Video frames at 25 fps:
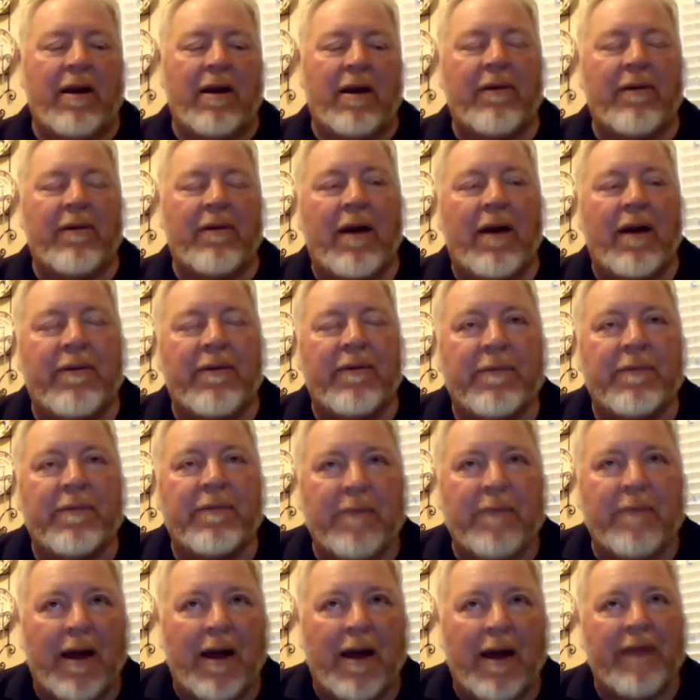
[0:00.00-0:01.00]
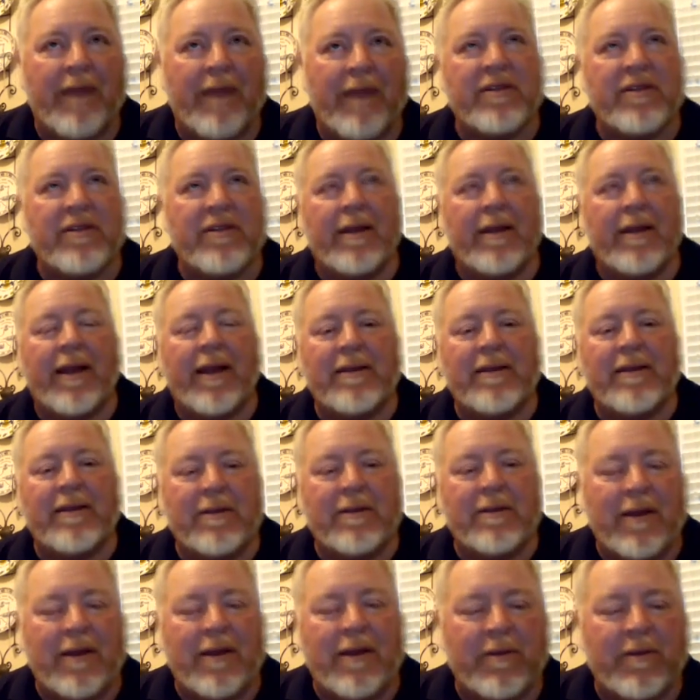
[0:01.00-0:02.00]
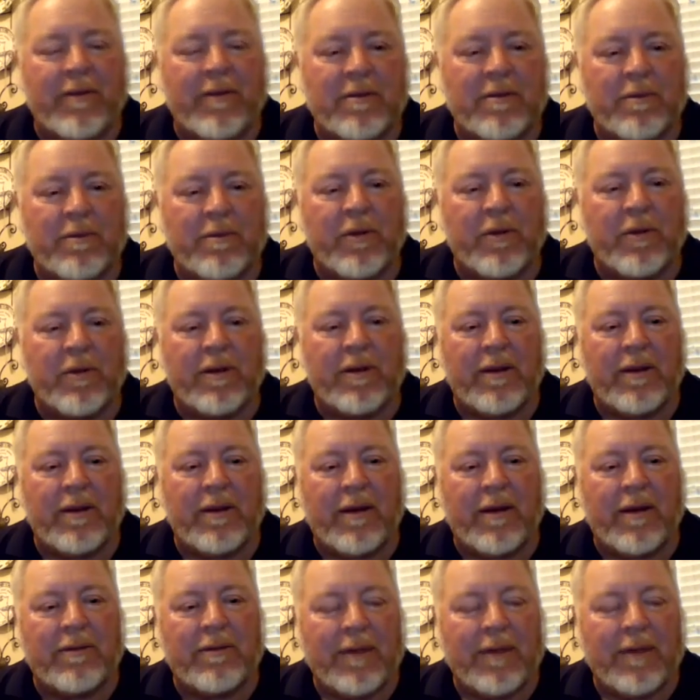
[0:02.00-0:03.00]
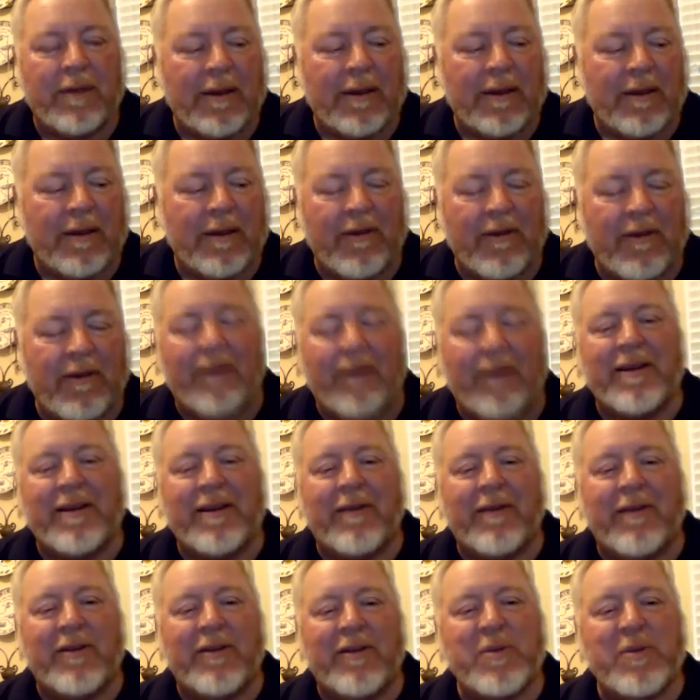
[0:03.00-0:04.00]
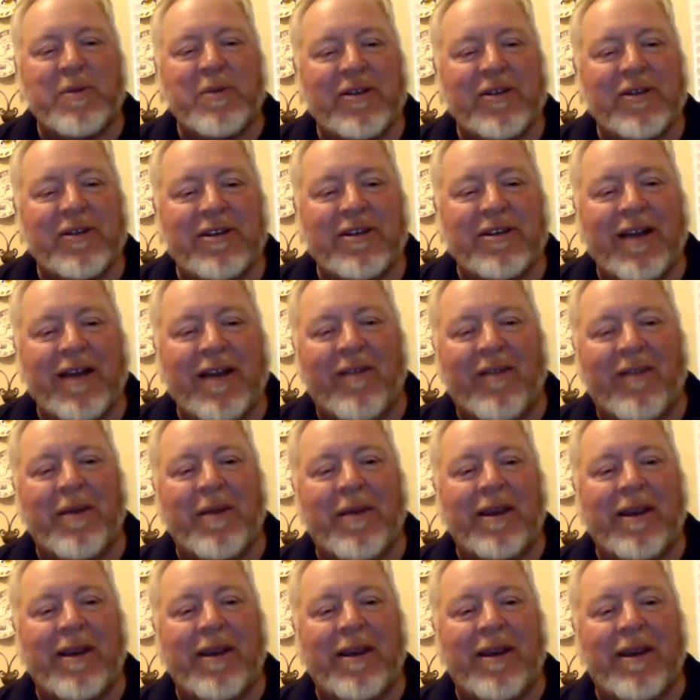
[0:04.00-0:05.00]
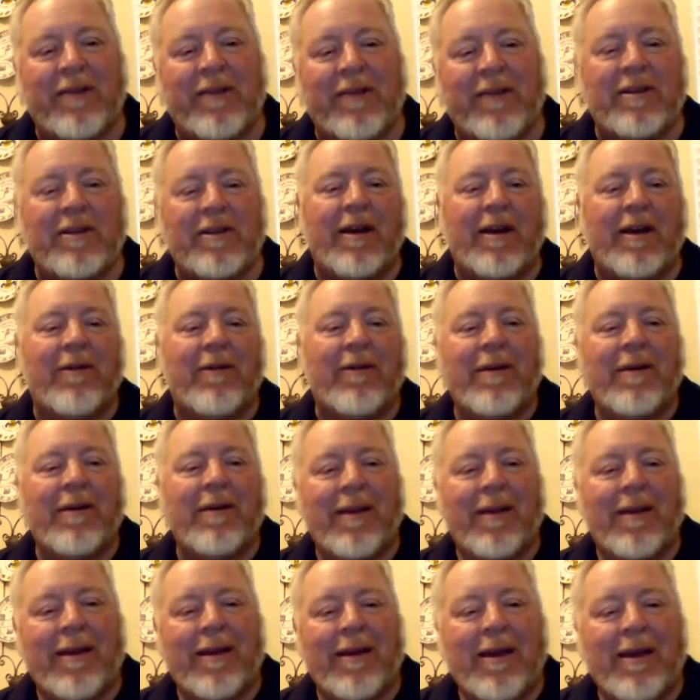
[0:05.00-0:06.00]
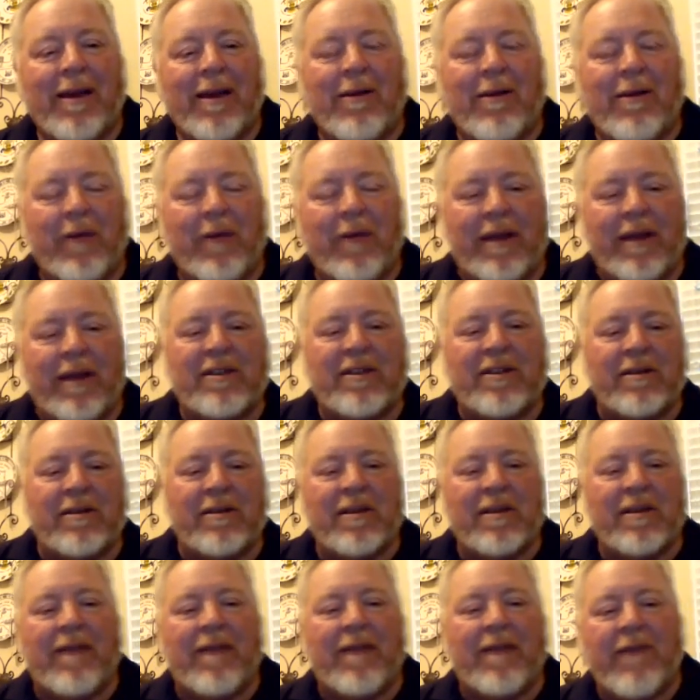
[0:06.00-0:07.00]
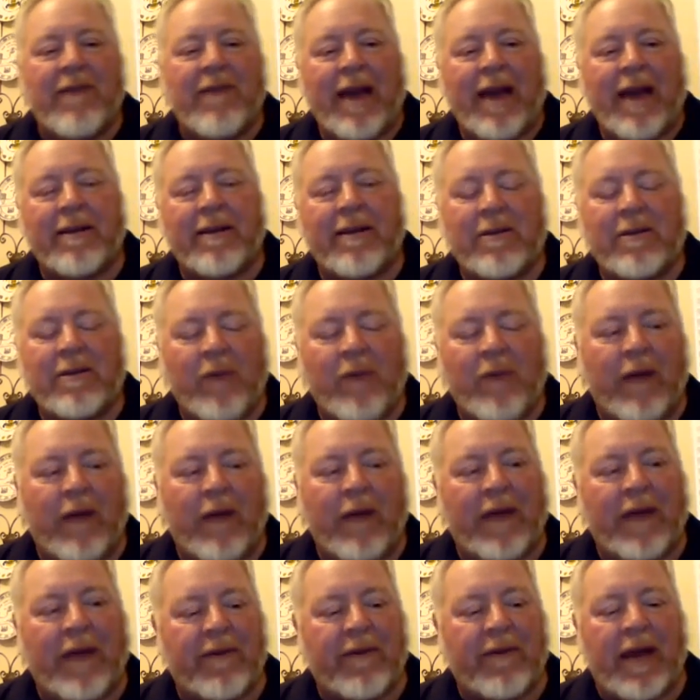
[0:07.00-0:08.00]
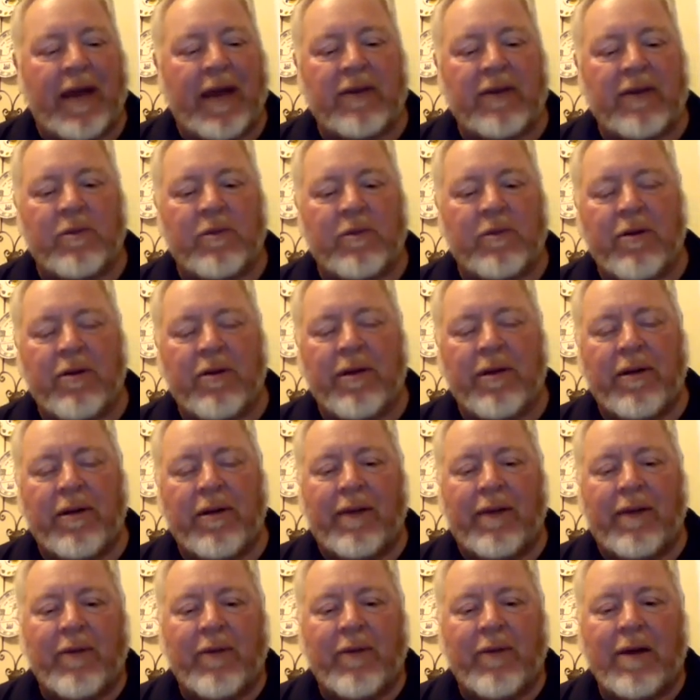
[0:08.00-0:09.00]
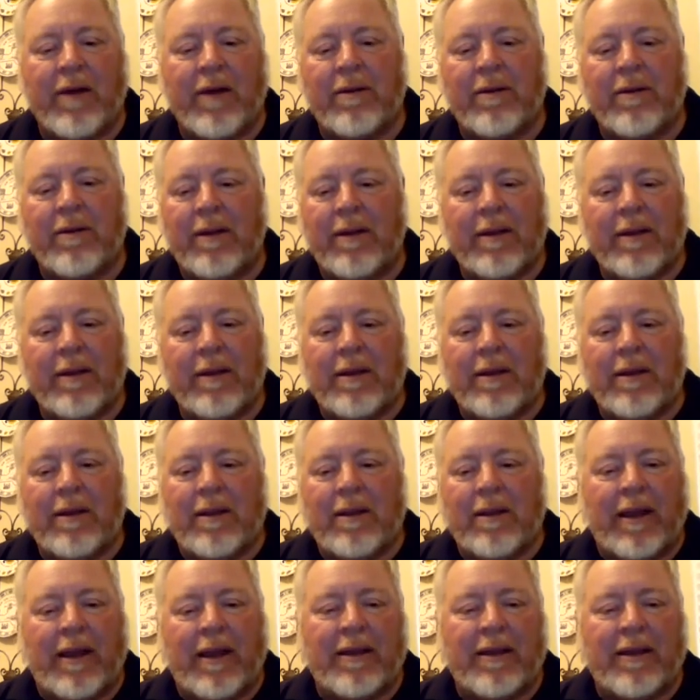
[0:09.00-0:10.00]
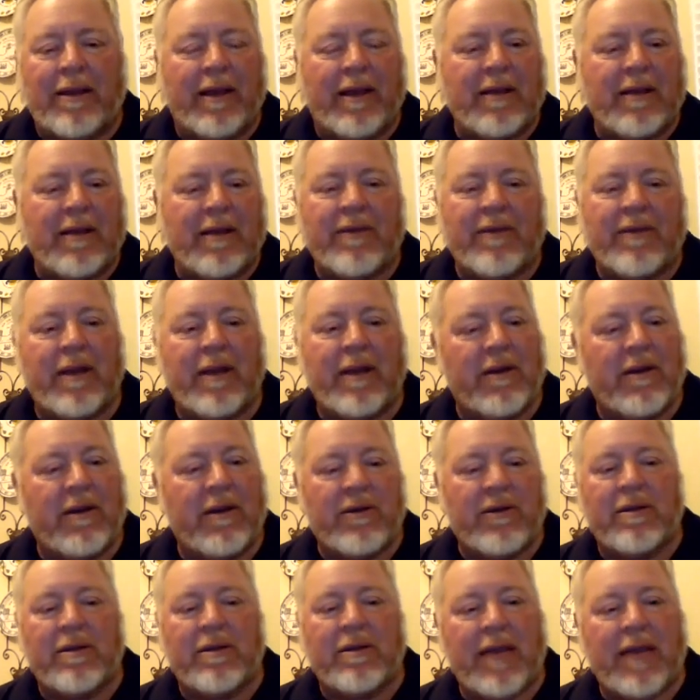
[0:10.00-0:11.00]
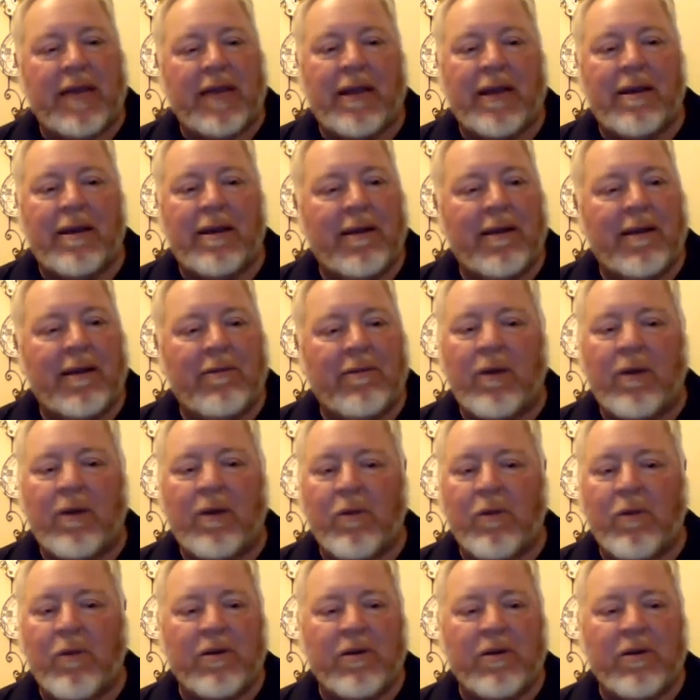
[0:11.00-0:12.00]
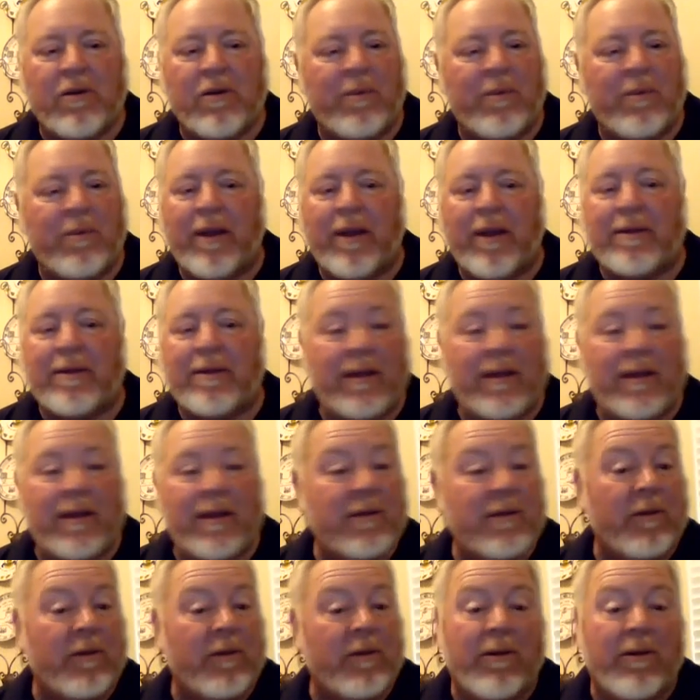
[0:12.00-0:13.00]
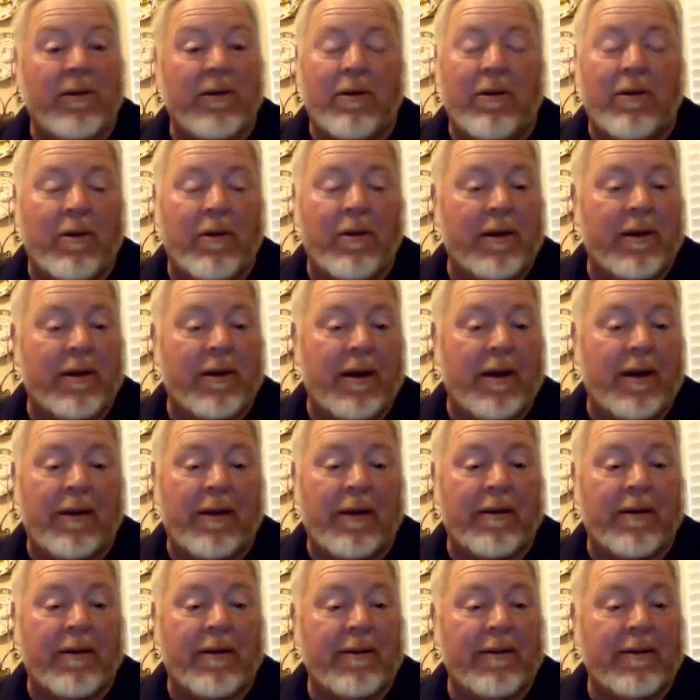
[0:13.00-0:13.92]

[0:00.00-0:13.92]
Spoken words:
I have said that since I was volunteered for this position however many years ago. Is just that fact. They said, why don't we have a national program? Well, as I've said, and you just stated, what works one place isn't really going to work another.